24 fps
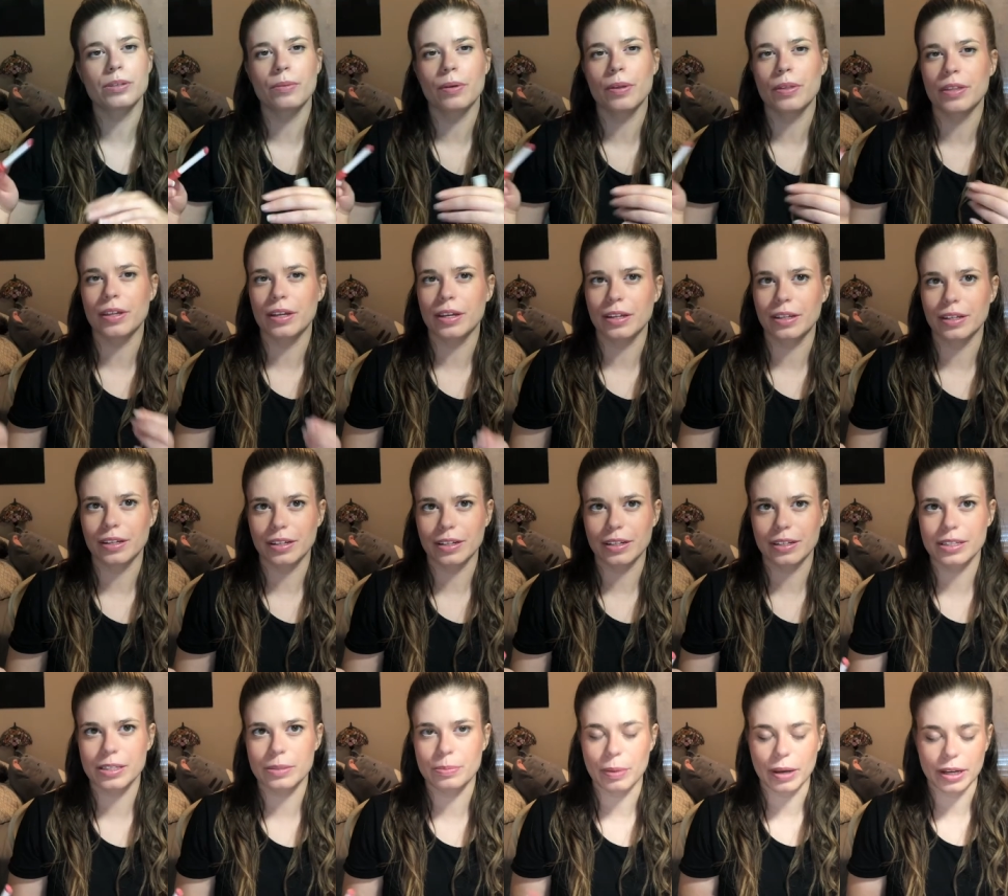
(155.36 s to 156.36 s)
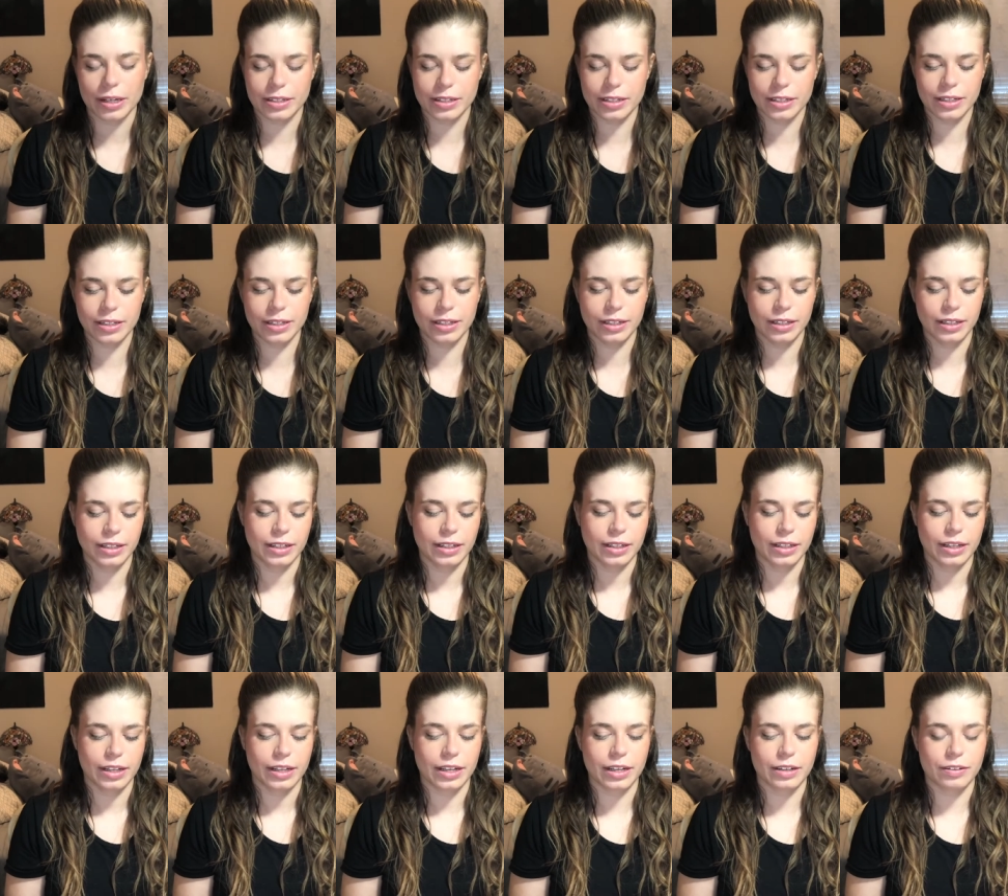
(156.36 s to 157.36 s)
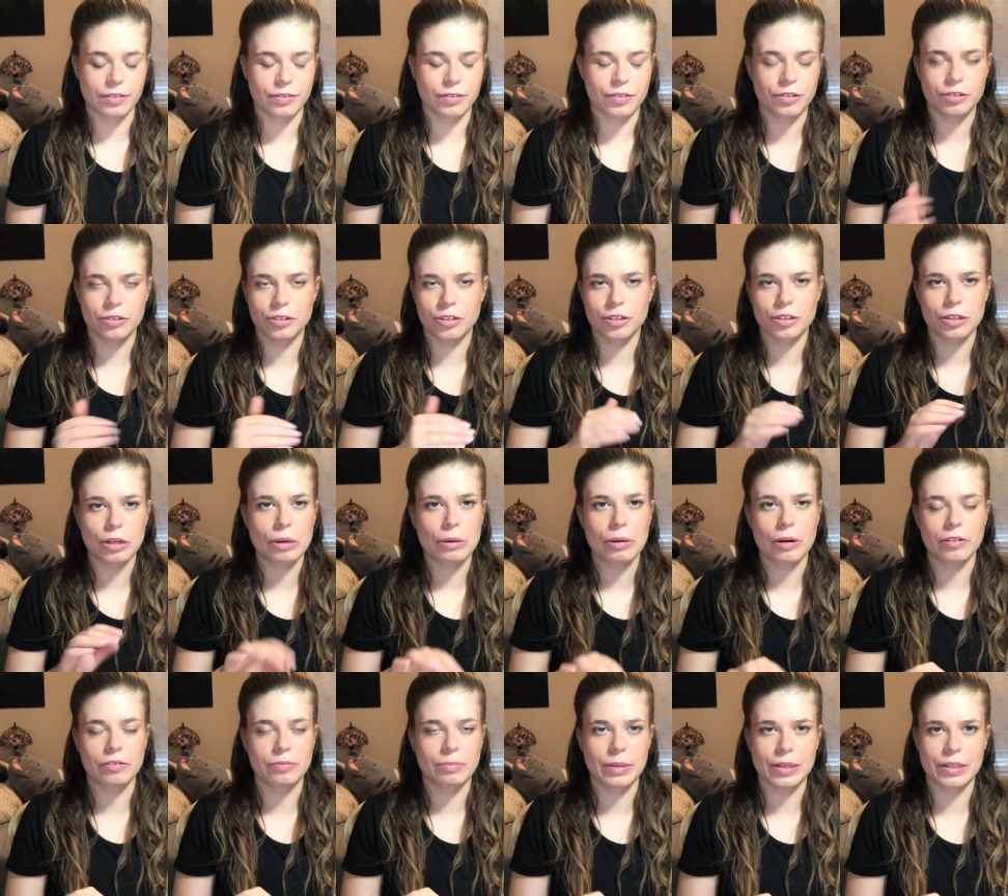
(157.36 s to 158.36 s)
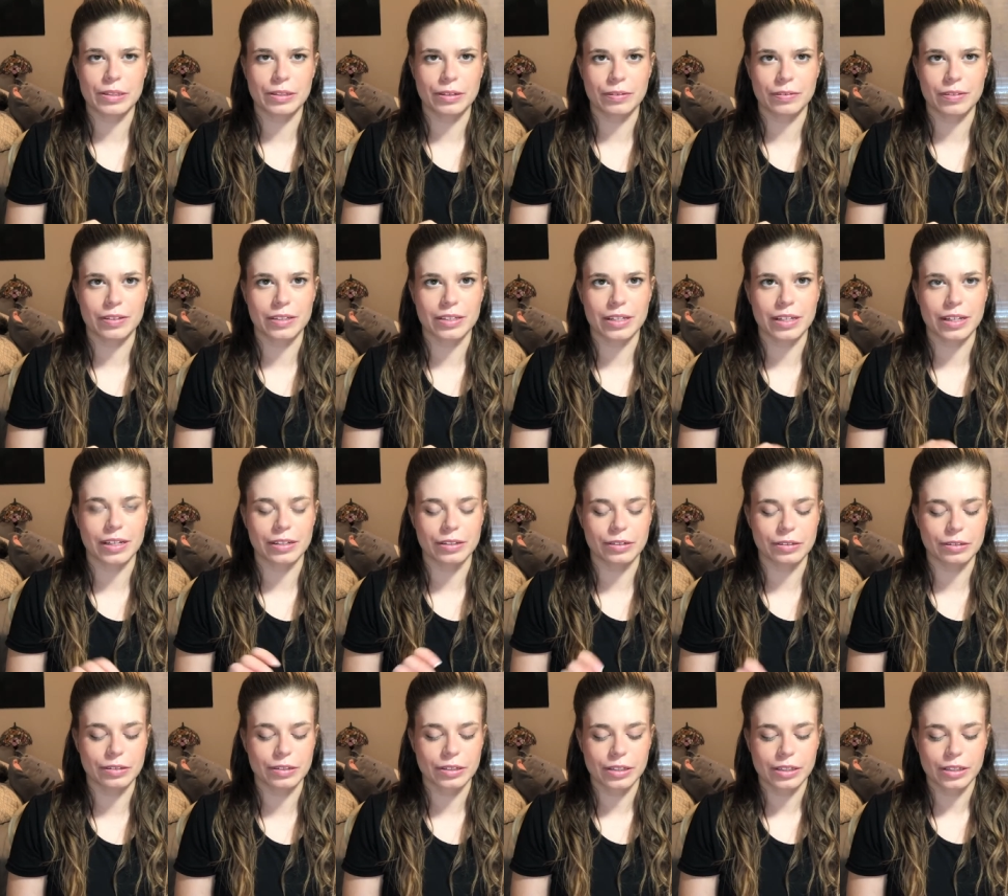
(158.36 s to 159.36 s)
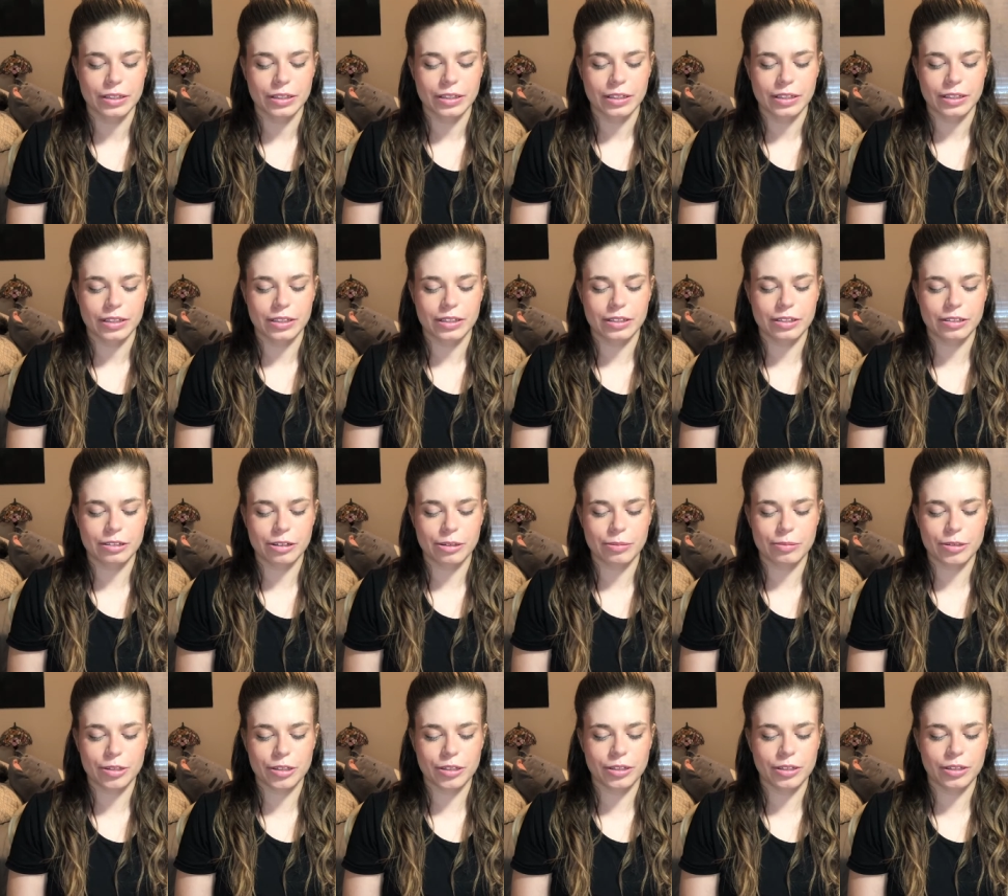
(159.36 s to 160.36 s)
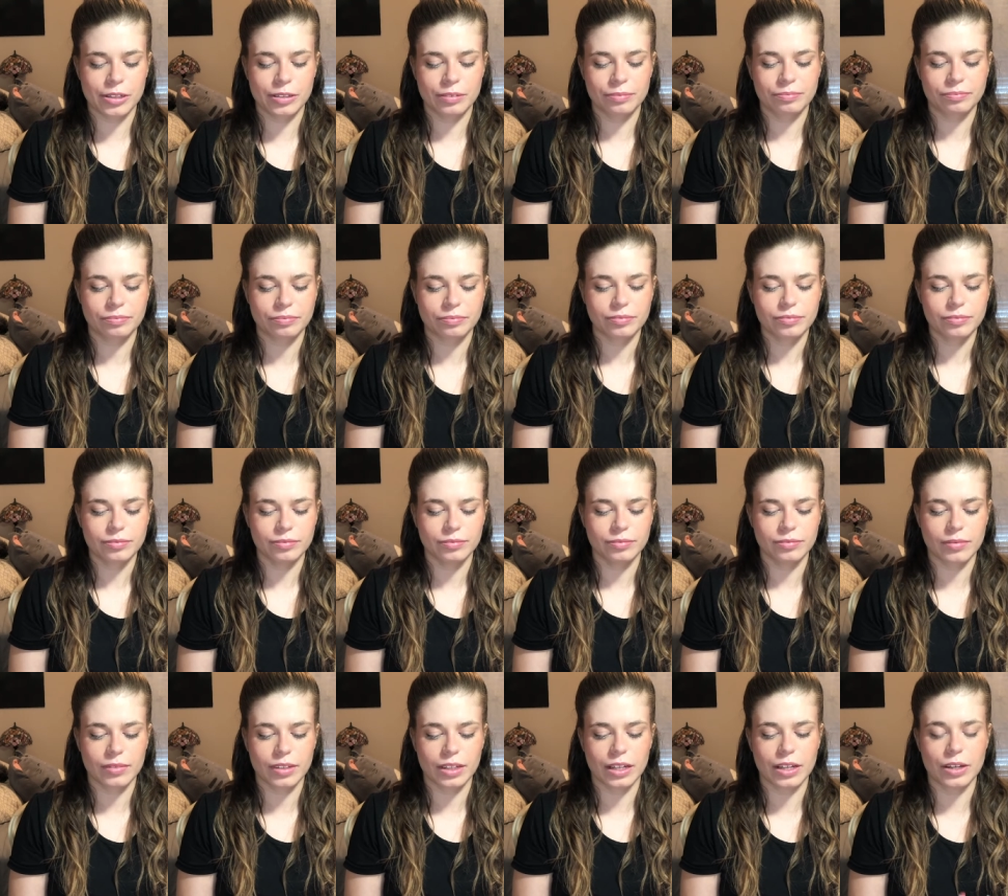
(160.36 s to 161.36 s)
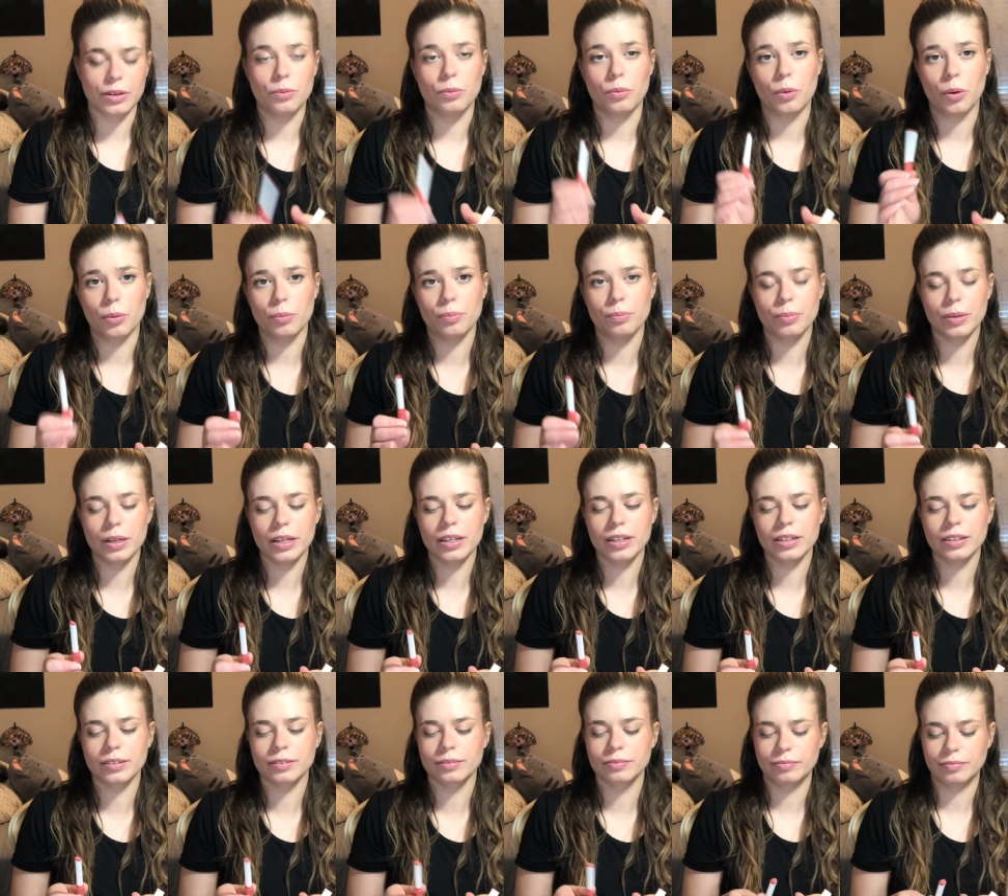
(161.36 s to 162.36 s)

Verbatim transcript: what they expected. If you just go off based off the title description, it won't be.